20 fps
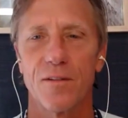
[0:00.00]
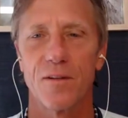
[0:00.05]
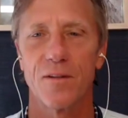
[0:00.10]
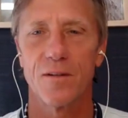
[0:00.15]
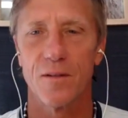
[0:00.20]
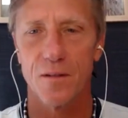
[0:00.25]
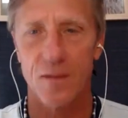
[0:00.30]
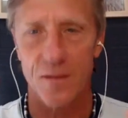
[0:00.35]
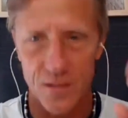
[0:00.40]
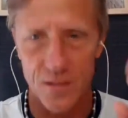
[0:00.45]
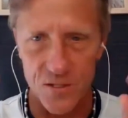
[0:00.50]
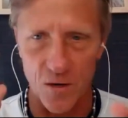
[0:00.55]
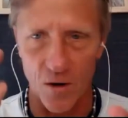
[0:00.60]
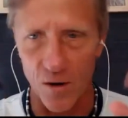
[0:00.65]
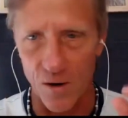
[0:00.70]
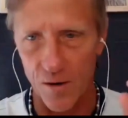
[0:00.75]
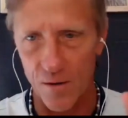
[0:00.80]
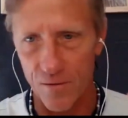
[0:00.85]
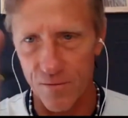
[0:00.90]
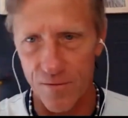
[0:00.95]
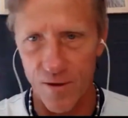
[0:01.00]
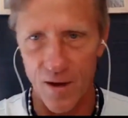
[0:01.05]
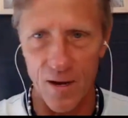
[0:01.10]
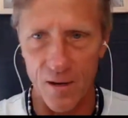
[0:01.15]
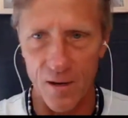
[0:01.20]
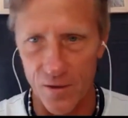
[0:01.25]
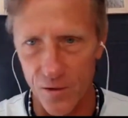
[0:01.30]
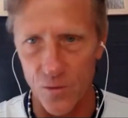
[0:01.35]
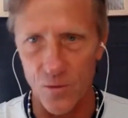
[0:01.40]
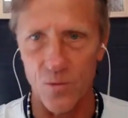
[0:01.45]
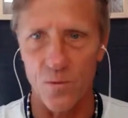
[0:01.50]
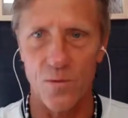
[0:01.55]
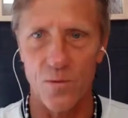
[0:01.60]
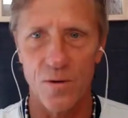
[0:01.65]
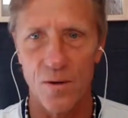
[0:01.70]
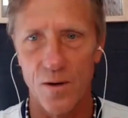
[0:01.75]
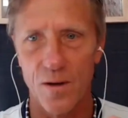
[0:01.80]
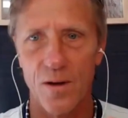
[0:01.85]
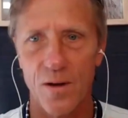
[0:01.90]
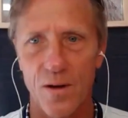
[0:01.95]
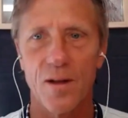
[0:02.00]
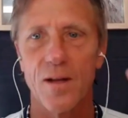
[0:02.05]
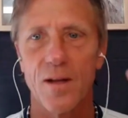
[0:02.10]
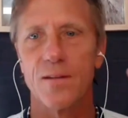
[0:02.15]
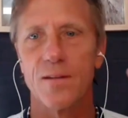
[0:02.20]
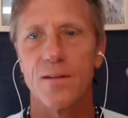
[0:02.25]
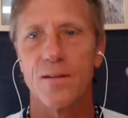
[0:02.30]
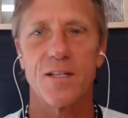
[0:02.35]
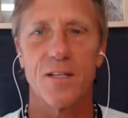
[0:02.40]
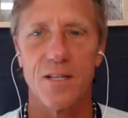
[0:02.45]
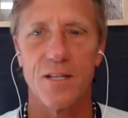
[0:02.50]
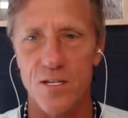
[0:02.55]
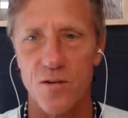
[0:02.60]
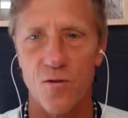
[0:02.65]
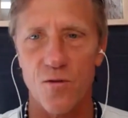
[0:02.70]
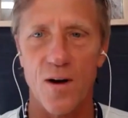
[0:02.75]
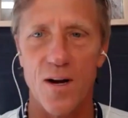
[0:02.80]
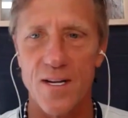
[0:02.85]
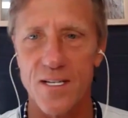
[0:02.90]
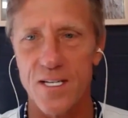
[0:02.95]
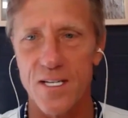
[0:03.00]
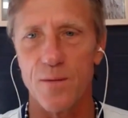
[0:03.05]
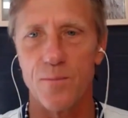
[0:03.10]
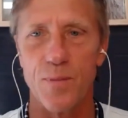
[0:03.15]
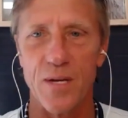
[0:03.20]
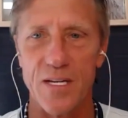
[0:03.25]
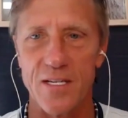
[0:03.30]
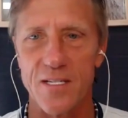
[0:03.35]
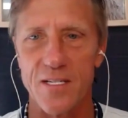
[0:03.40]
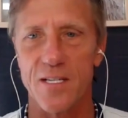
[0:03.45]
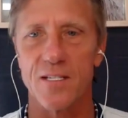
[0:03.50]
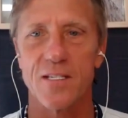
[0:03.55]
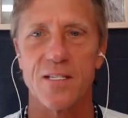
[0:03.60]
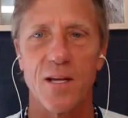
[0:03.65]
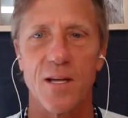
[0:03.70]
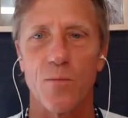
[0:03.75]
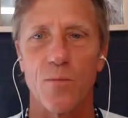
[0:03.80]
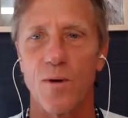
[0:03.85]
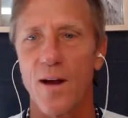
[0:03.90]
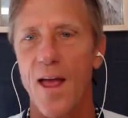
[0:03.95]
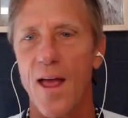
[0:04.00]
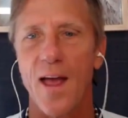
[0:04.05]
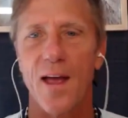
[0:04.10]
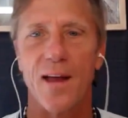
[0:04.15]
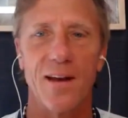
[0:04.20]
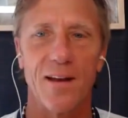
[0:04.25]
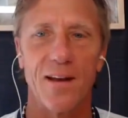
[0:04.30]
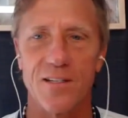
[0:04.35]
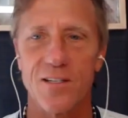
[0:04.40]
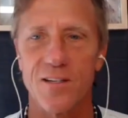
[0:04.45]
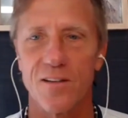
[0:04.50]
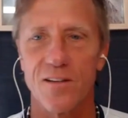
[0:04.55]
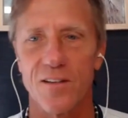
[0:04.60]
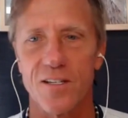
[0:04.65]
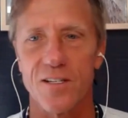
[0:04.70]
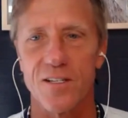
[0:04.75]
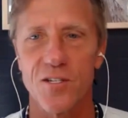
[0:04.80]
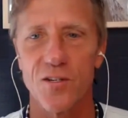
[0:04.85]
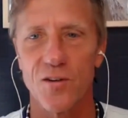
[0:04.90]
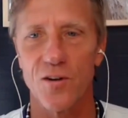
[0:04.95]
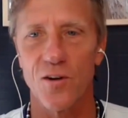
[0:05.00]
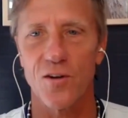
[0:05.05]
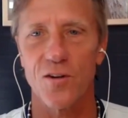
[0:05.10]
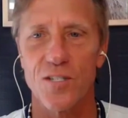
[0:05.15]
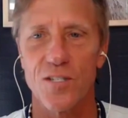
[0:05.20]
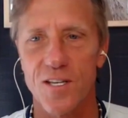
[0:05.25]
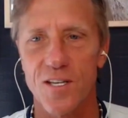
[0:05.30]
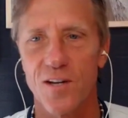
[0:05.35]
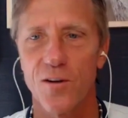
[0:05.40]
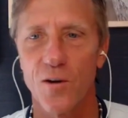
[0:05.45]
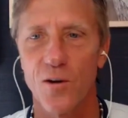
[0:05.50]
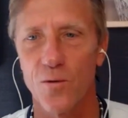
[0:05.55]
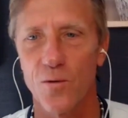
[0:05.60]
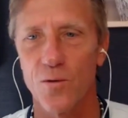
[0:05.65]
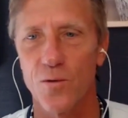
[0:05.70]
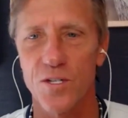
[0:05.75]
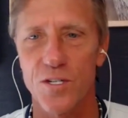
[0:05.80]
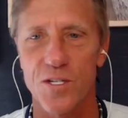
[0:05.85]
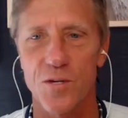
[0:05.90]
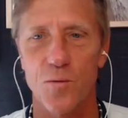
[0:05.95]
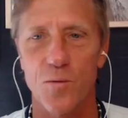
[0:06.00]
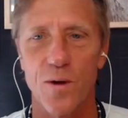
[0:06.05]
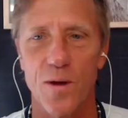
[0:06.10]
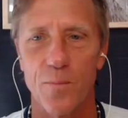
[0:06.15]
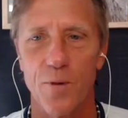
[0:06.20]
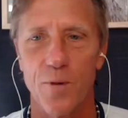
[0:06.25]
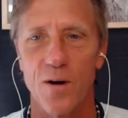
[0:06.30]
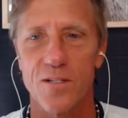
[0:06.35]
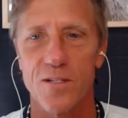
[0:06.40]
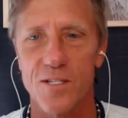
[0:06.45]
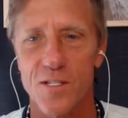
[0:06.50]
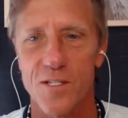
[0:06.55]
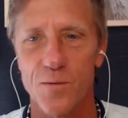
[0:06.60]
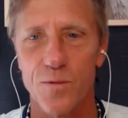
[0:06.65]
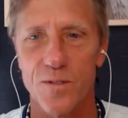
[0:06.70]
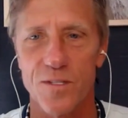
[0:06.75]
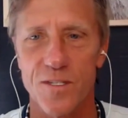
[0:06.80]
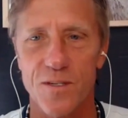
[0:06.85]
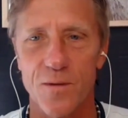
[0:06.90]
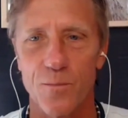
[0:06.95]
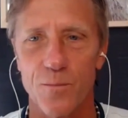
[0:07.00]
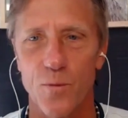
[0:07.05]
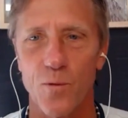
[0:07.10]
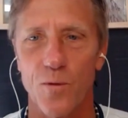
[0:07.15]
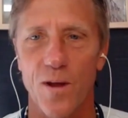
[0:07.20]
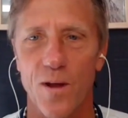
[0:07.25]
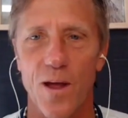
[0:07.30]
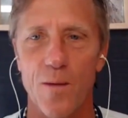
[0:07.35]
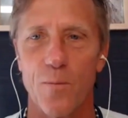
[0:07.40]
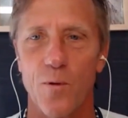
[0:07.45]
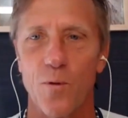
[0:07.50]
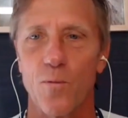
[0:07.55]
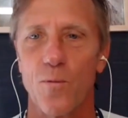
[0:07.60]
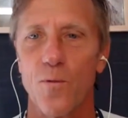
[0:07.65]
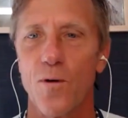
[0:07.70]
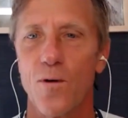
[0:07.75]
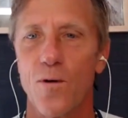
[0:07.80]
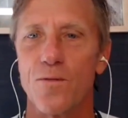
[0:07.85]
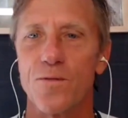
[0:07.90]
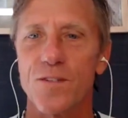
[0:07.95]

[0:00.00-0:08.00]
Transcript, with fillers: of dollar value it's these crazy pieces that we're adding to this, you know, because they're not all just square boxes with simple gable